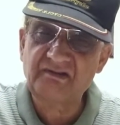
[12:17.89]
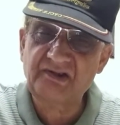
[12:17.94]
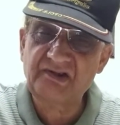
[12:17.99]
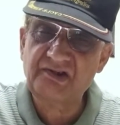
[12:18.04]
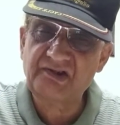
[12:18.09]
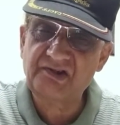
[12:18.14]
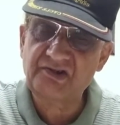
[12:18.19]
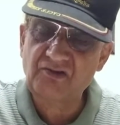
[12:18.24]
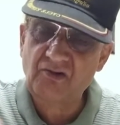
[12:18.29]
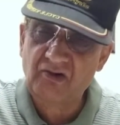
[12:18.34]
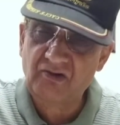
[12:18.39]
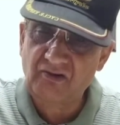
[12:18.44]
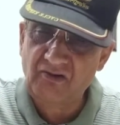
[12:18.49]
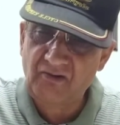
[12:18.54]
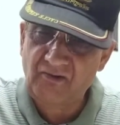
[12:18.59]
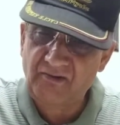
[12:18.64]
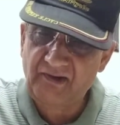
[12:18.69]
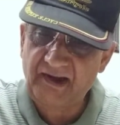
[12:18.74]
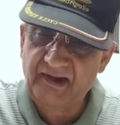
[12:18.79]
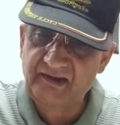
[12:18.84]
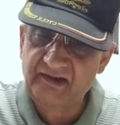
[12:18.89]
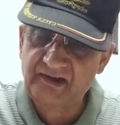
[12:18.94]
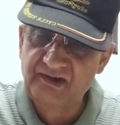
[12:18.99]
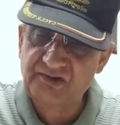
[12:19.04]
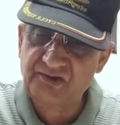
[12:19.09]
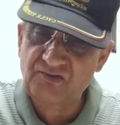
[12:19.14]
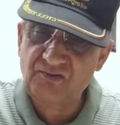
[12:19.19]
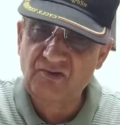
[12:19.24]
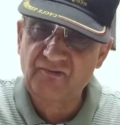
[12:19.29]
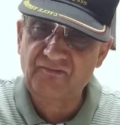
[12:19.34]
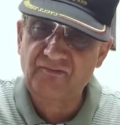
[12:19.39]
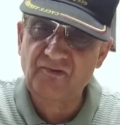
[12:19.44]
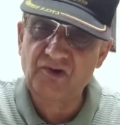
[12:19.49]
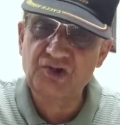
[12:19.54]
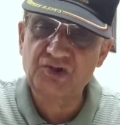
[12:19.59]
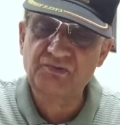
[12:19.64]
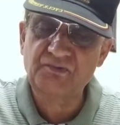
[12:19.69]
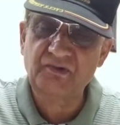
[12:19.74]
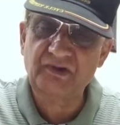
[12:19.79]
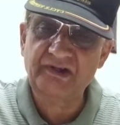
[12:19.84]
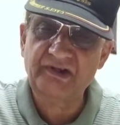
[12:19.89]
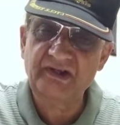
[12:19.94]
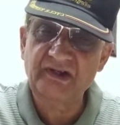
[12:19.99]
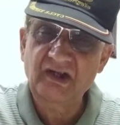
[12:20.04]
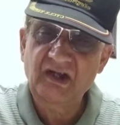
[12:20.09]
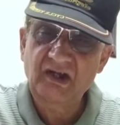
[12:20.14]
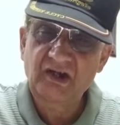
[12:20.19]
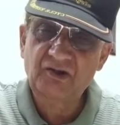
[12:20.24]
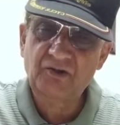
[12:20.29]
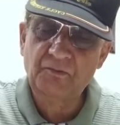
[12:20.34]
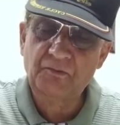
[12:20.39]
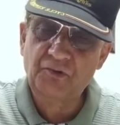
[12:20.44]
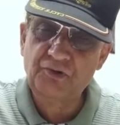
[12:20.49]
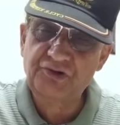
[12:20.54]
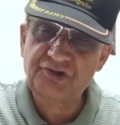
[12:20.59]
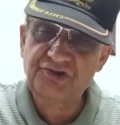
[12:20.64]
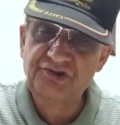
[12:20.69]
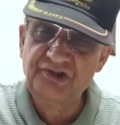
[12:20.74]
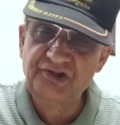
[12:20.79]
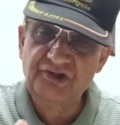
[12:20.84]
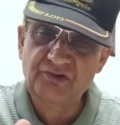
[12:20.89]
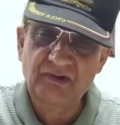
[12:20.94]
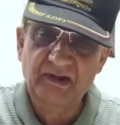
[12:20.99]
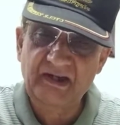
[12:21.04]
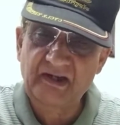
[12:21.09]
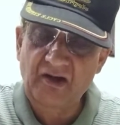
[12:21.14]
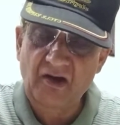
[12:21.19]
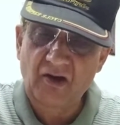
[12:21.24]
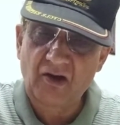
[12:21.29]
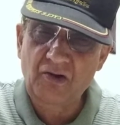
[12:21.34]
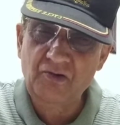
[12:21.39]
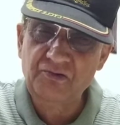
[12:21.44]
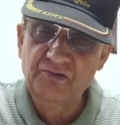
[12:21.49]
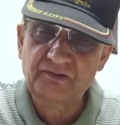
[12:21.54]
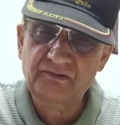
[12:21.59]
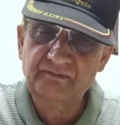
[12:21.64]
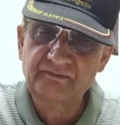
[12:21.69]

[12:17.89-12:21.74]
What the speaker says: It is not contracting so forcefully to push the urine out.